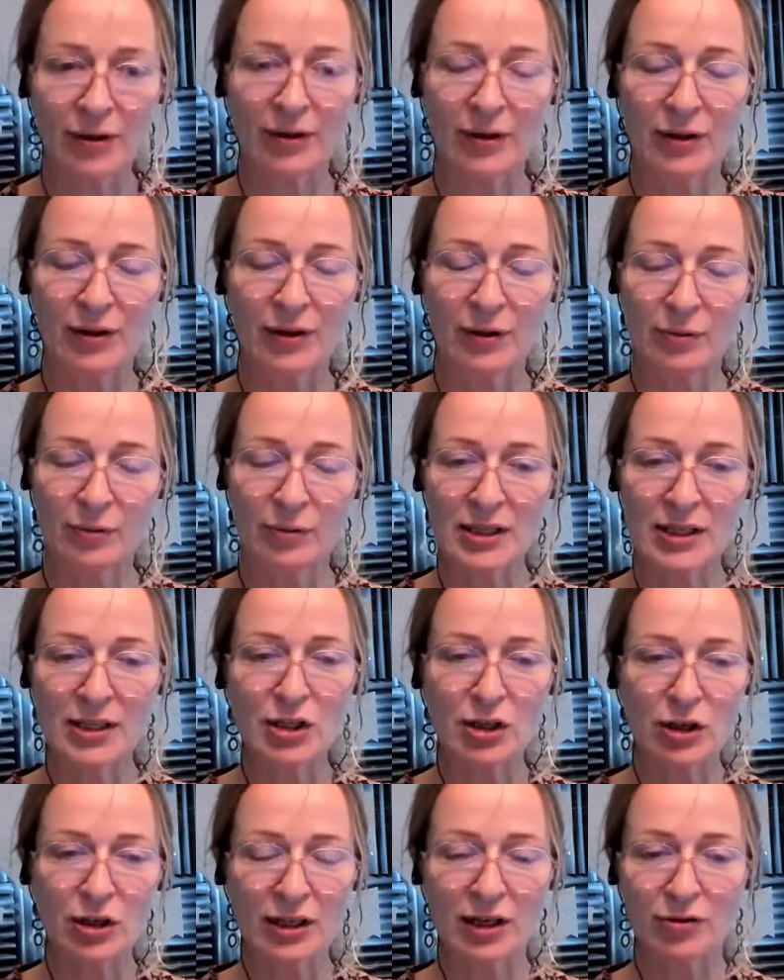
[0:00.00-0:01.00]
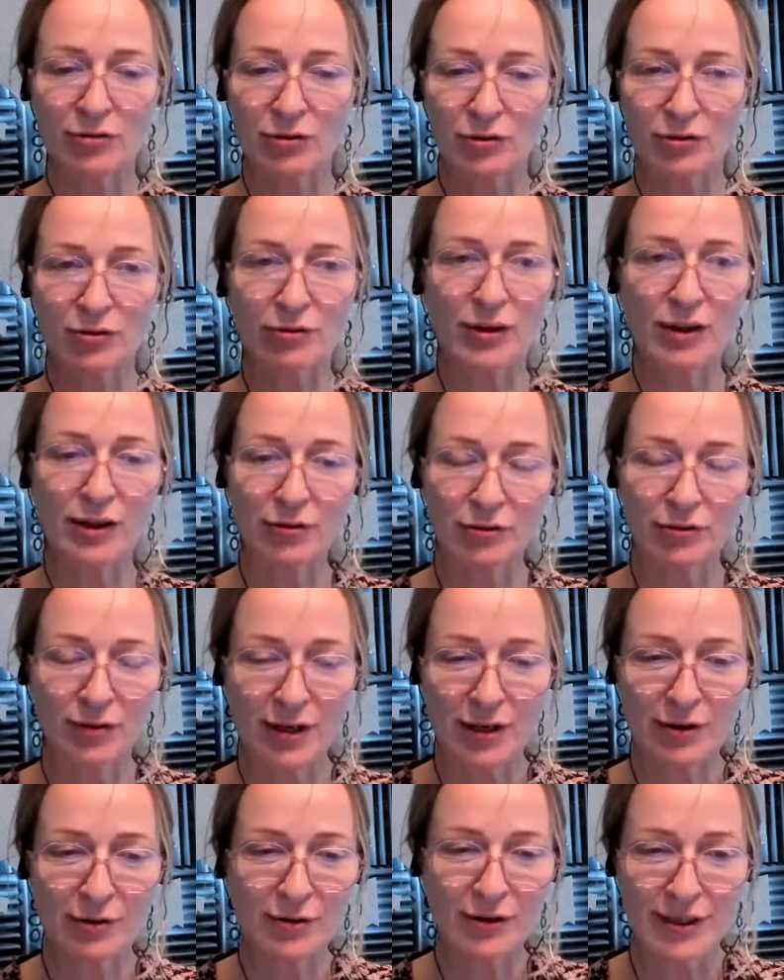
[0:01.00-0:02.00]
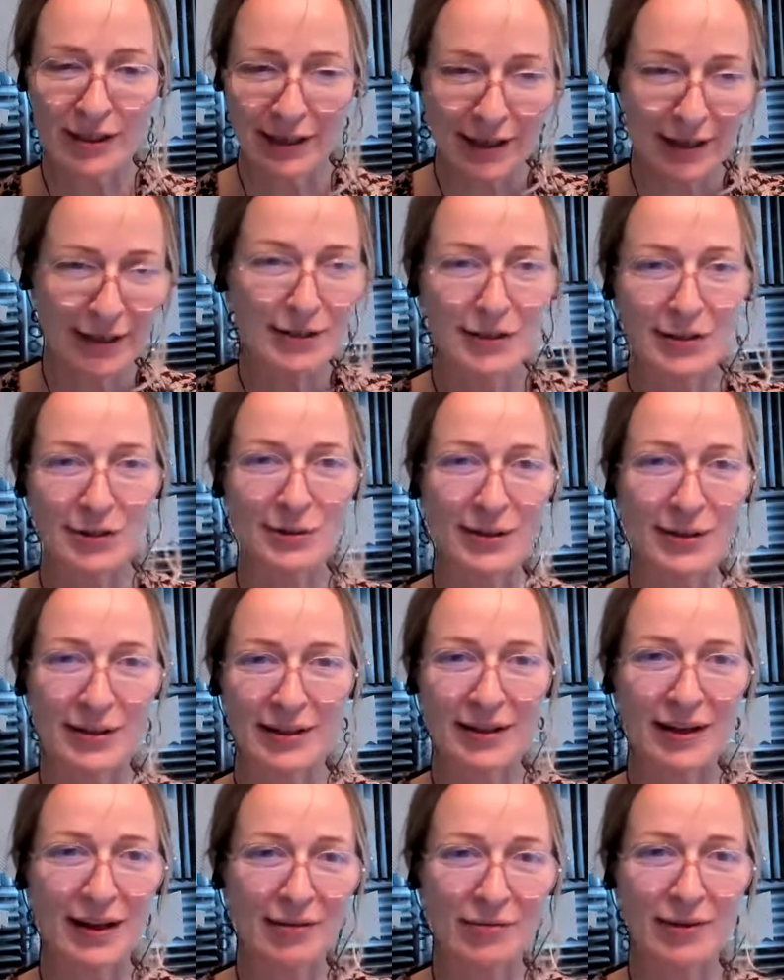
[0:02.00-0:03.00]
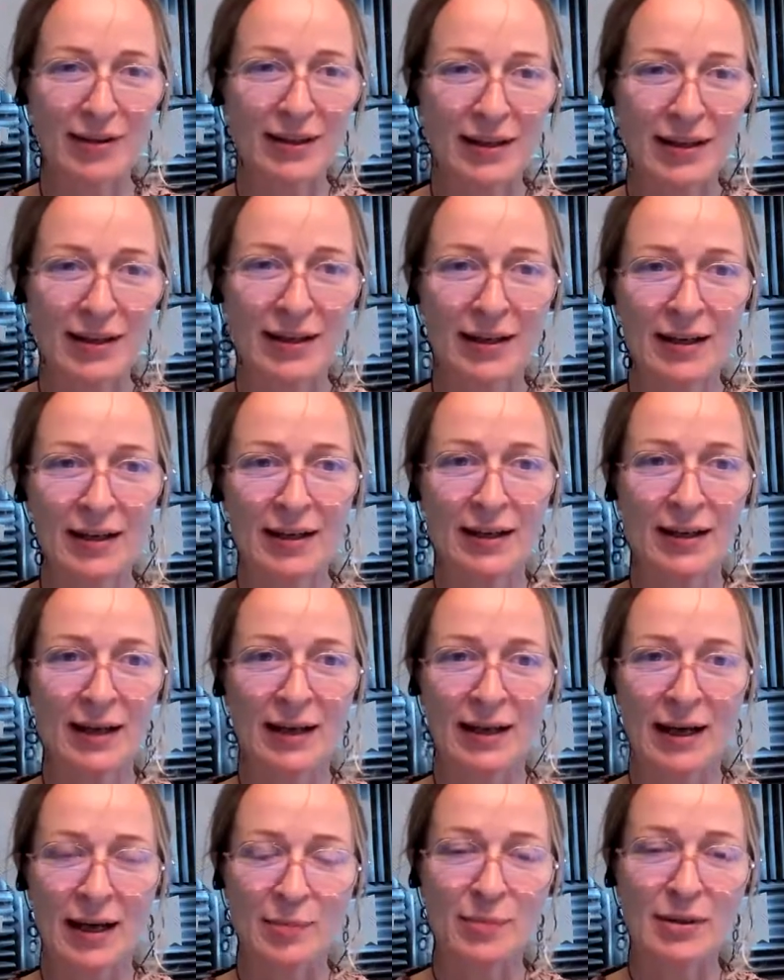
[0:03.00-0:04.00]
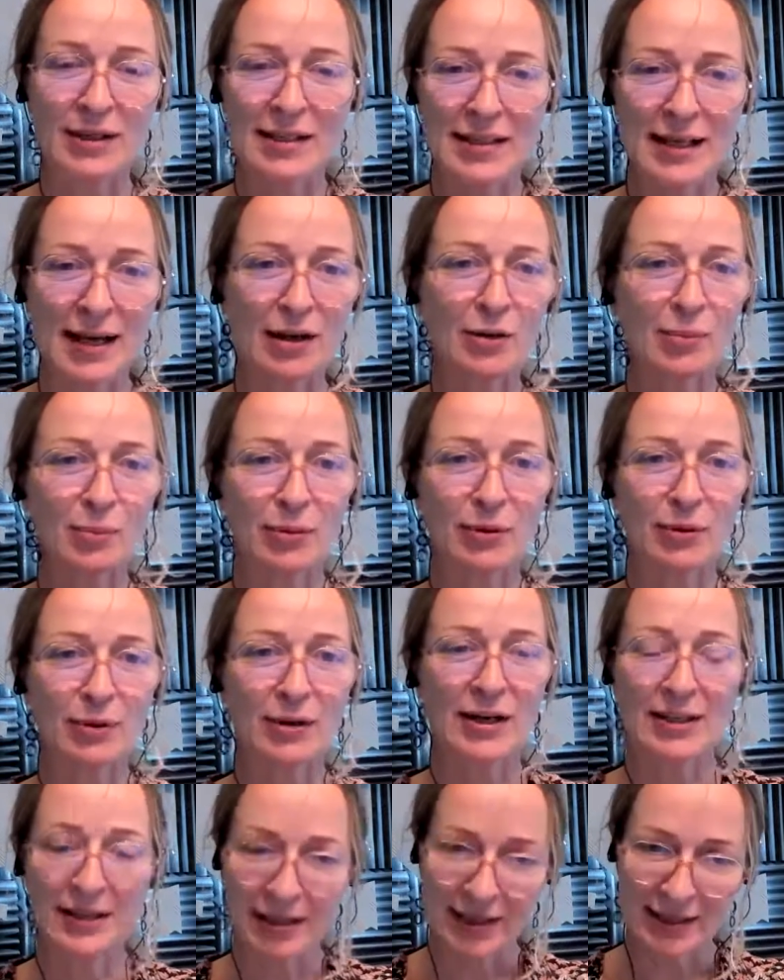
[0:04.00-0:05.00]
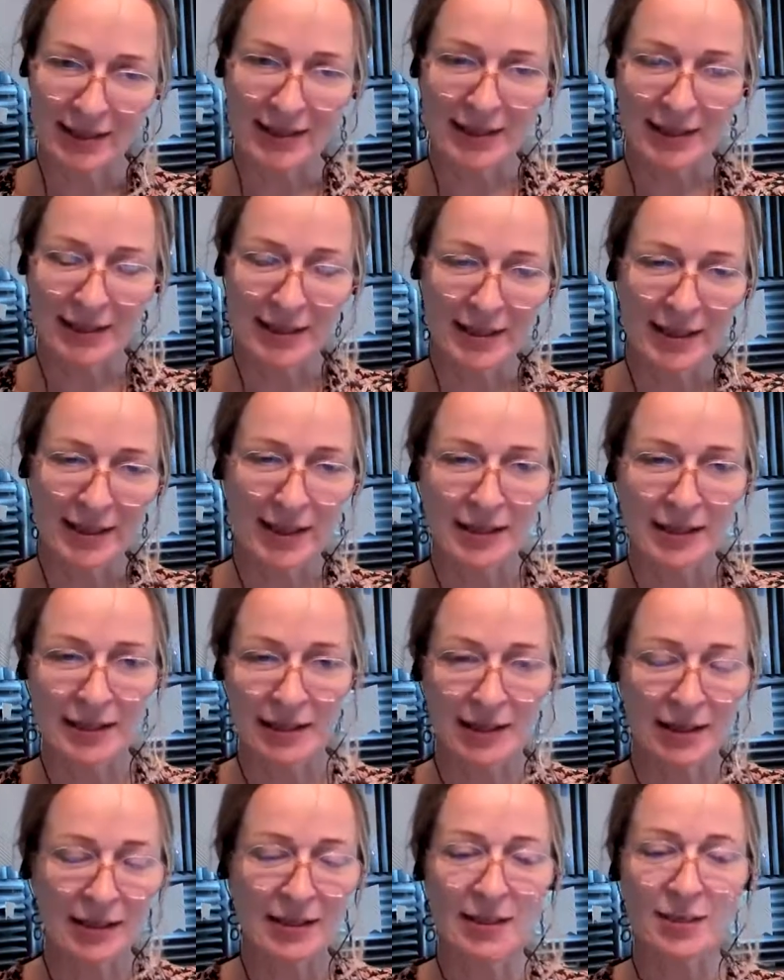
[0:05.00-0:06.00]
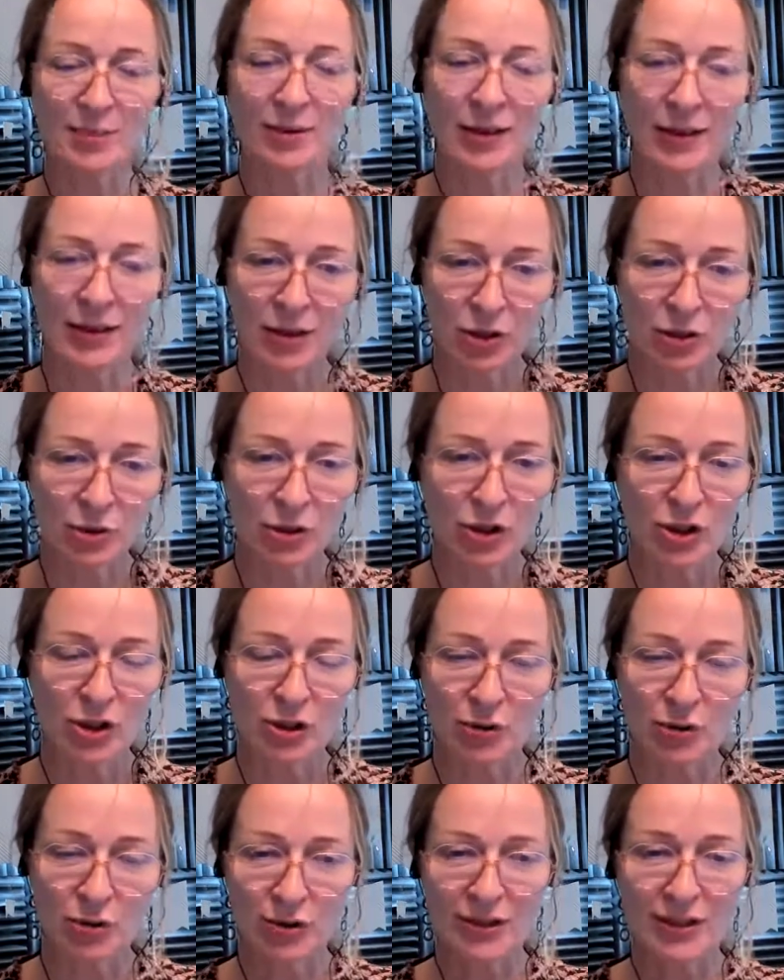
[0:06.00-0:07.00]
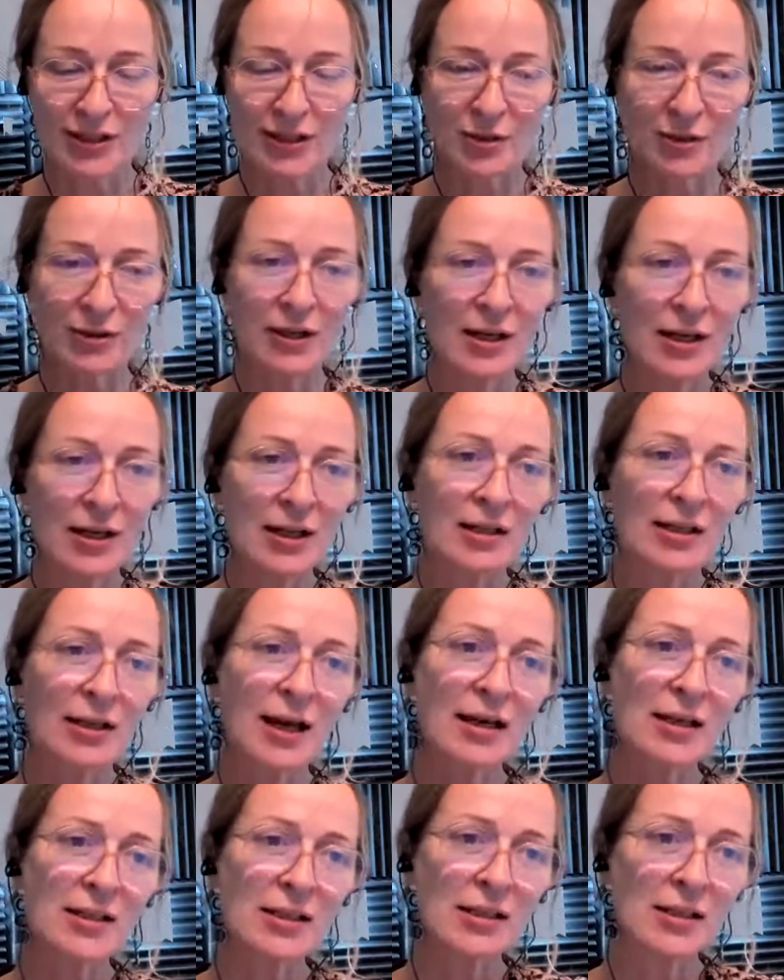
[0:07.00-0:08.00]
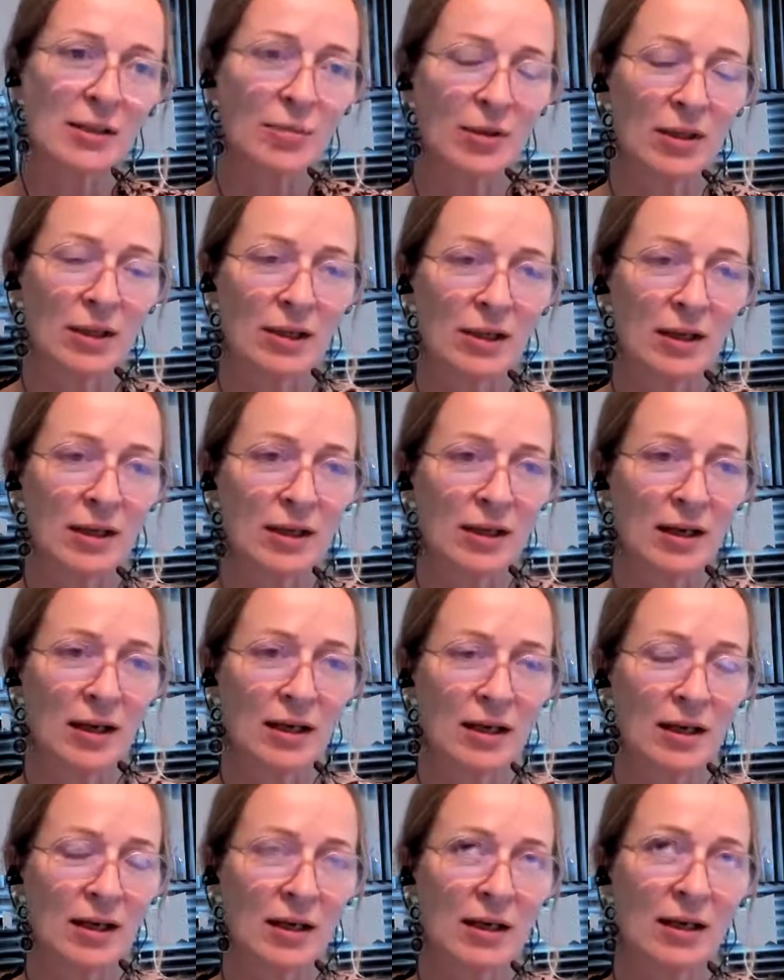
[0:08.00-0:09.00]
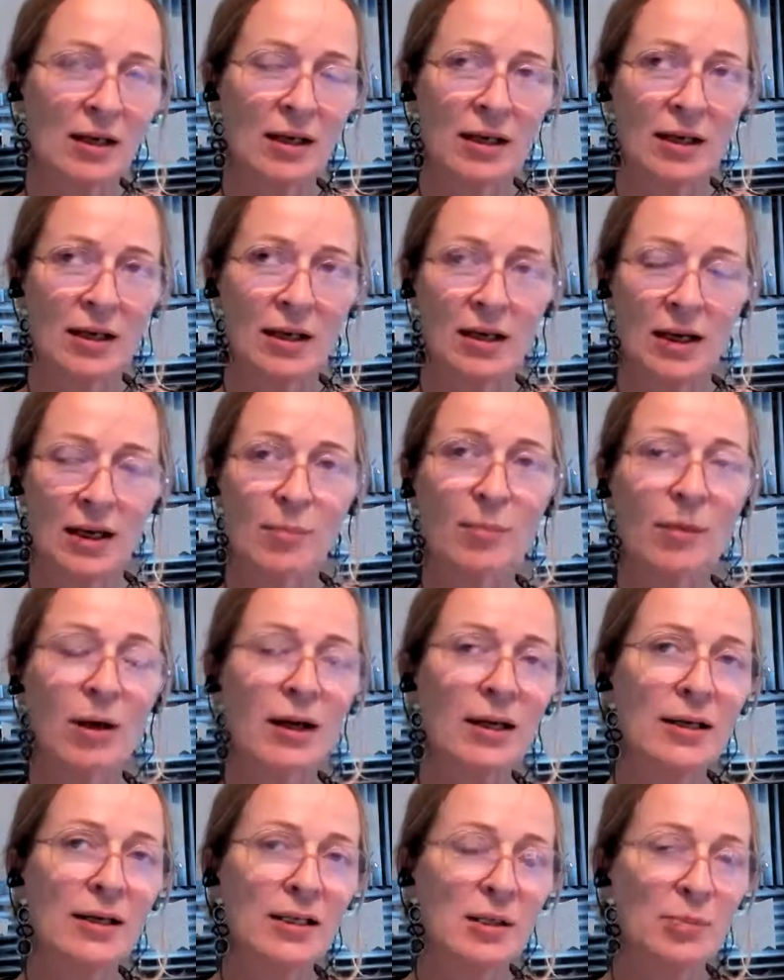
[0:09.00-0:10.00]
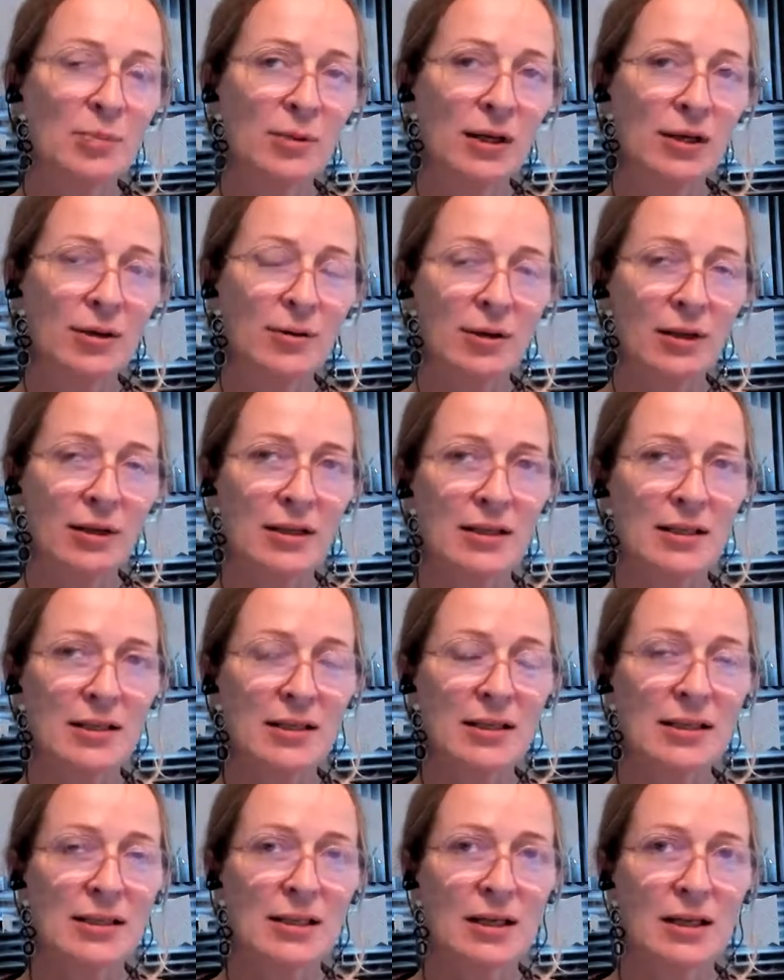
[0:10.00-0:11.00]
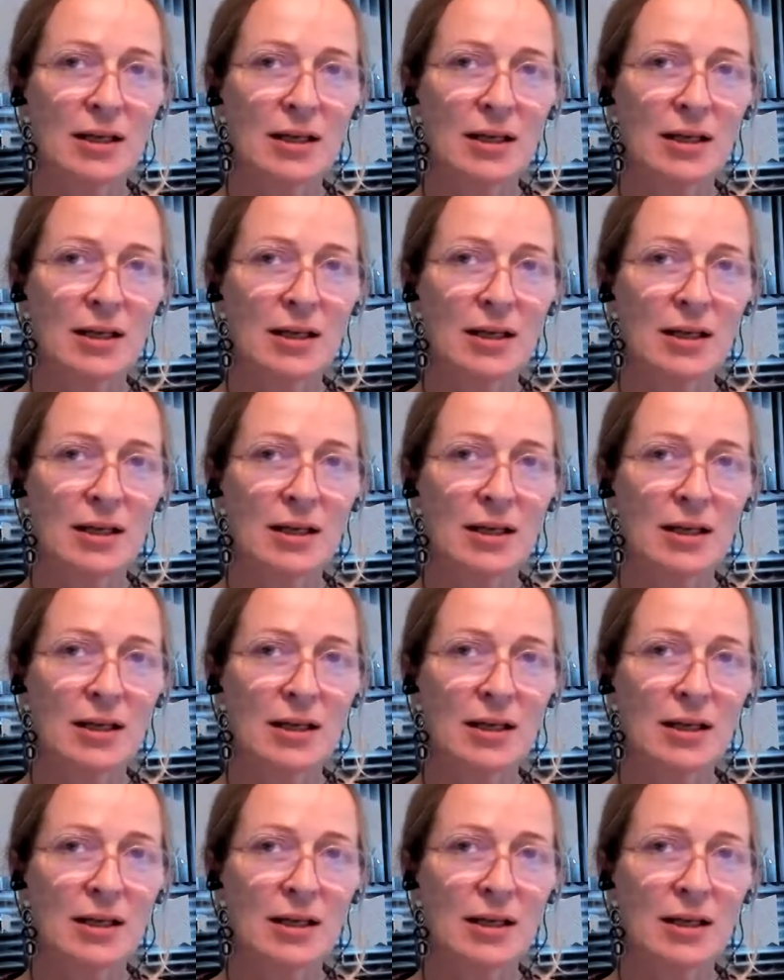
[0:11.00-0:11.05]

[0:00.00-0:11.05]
There is not after 5 years an end to it and everything can be celebrated as success and then something new starts. So that is something that in my experience,